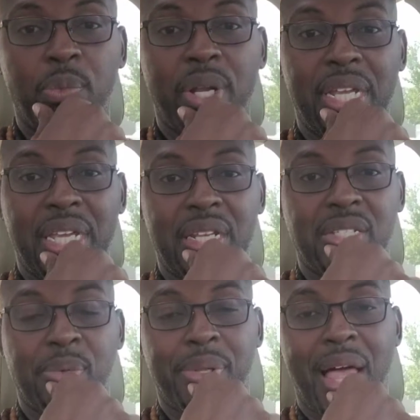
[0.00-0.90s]
where to get a
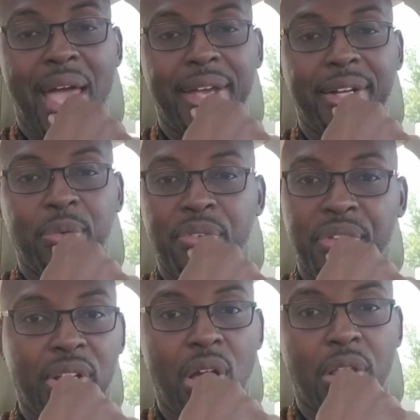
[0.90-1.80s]
supplier, we
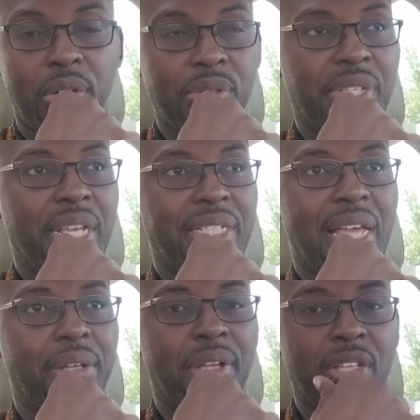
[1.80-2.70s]
figured all of those things out.